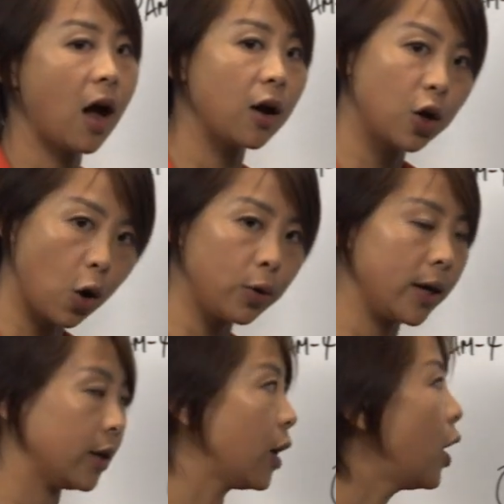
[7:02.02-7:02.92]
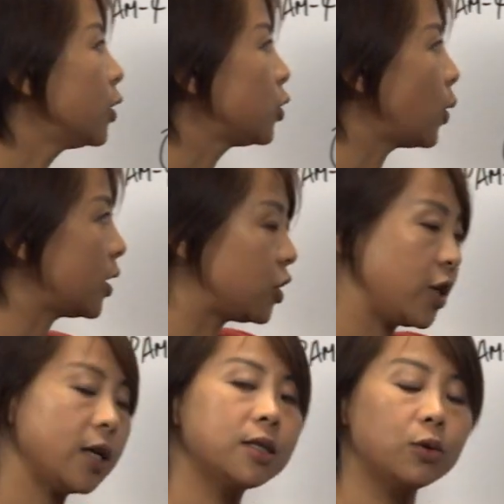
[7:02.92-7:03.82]
ongoing to
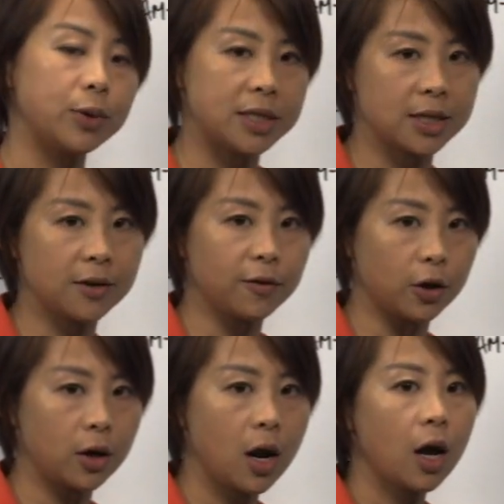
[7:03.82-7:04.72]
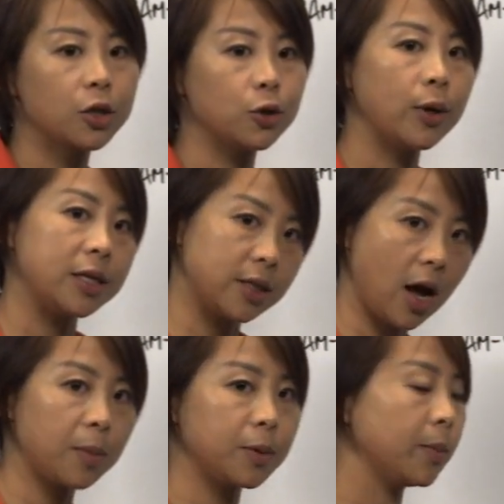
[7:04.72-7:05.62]
adjust the receiver to its
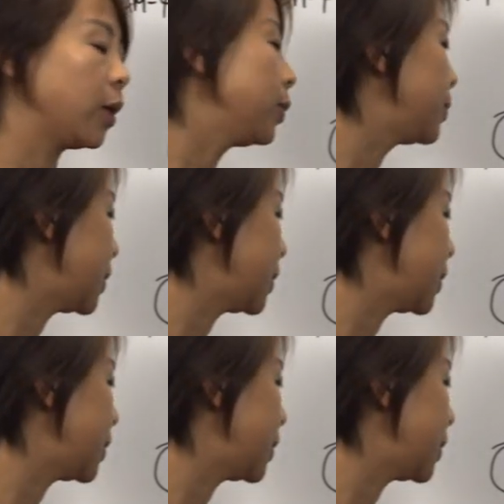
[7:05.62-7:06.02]
optimal